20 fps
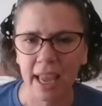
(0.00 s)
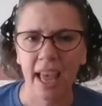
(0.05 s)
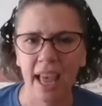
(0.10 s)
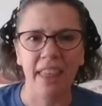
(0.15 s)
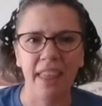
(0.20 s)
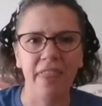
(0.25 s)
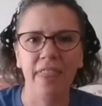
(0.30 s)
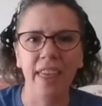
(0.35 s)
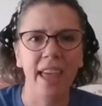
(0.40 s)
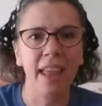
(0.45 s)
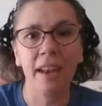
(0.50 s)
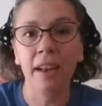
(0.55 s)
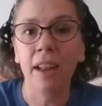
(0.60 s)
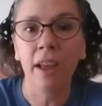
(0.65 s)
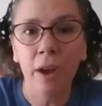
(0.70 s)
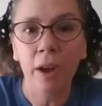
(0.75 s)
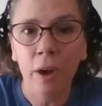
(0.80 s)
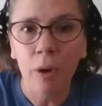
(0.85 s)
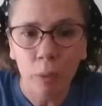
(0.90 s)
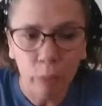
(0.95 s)
And then
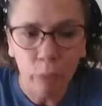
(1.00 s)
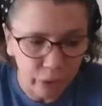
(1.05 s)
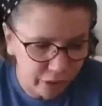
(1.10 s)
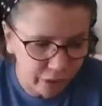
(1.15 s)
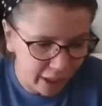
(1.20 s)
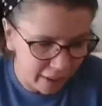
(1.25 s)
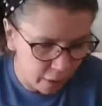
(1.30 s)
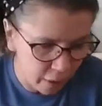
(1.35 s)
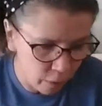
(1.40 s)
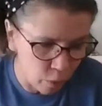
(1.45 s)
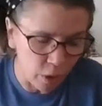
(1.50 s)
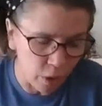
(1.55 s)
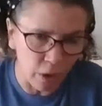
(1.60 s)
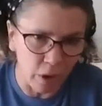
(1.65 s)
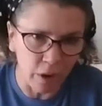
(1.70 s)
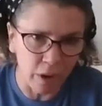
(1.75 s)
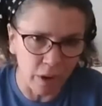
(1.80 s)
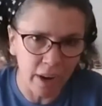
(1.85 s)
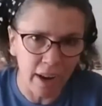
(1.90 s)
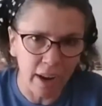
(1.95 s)
we'll say the
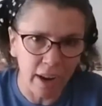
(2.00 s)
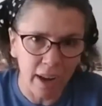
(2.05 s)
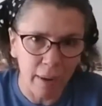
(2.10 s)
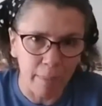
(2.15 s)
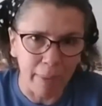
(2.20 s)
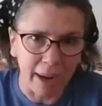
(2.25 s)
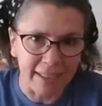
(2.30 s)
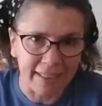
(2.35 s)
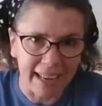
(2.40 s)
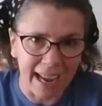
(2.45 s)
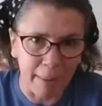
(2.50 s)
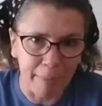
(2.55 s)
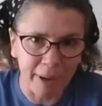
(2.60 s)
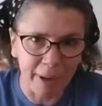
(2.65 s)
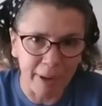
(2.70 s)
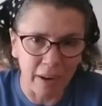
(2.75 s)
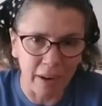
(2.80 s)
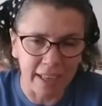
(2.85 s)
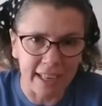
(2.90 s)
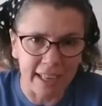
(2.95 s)
word by tapping
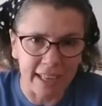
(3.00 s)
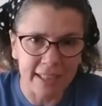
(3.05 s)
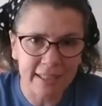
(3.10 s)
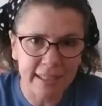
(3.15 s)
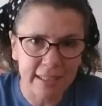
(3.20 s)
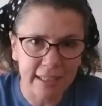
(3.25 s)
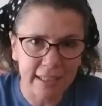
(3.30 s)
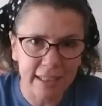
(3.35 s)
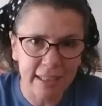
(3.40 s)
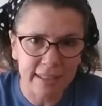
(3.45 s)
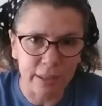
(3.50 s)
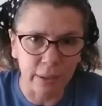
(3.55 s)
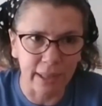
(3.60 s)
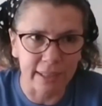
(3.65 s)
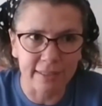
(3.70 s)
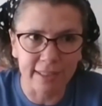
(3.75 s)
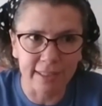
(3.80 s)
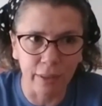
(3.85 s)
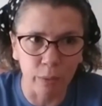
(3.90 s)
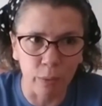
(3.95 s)
our knees. So
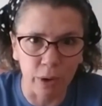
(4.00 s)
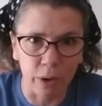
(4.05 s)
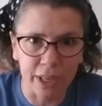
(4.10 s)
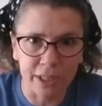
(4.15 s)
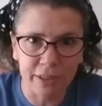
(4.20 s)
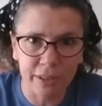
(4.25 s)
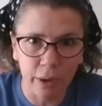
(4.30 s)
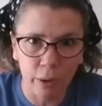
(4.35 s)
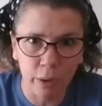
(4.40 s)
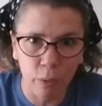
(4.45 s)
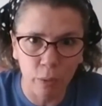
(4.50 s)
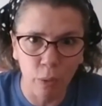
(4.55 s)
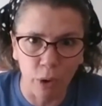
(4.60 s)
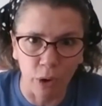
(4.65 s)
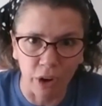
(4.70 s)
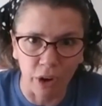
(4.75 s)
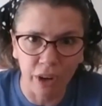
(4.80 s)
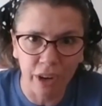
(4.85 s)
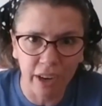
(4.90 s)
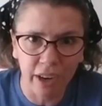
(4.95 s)
let's say the word is
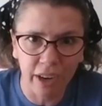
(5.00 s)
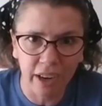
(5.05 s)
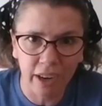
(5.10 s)
word.